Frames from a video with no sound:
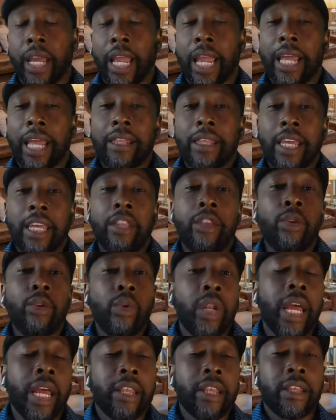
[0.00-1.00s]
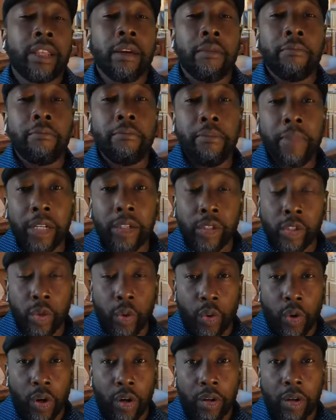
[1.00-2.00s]
And then you let the
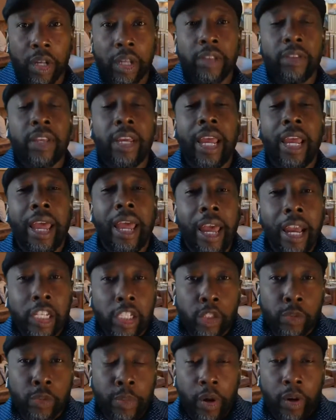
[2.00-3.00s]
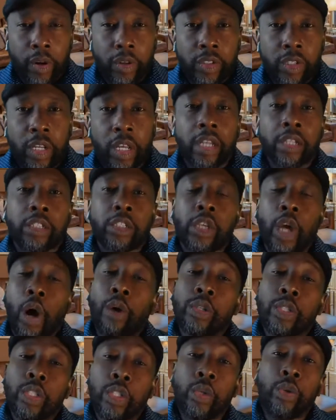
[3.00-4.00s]
mentor, the expert,
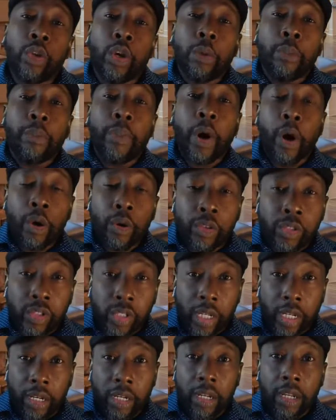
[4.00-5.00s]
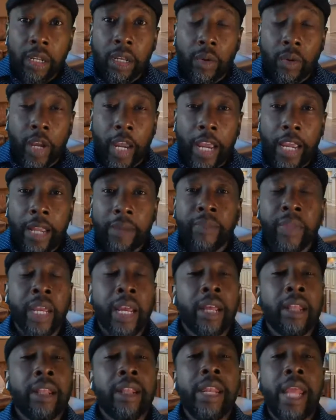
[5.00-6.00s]
talk to your person. Okay.
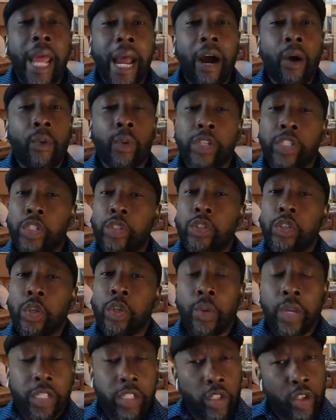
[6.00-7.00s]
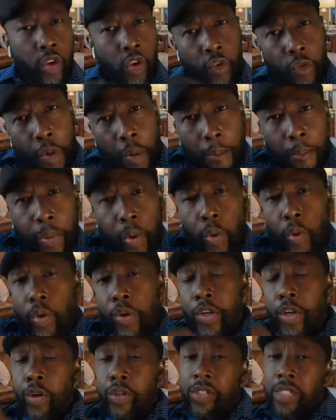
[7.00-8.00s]
Now what you do is you
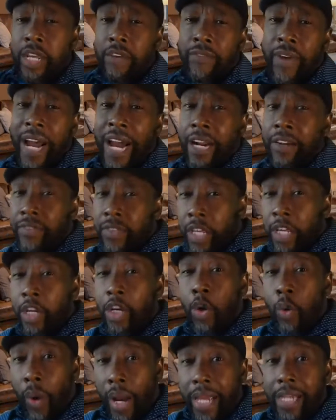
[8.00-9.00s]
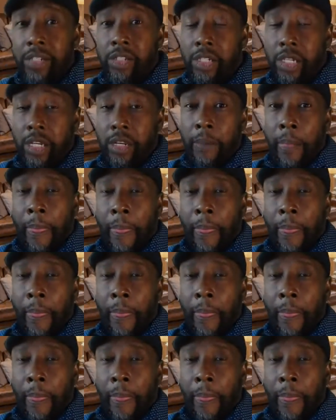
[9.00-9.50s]
pull yourself out of the equation.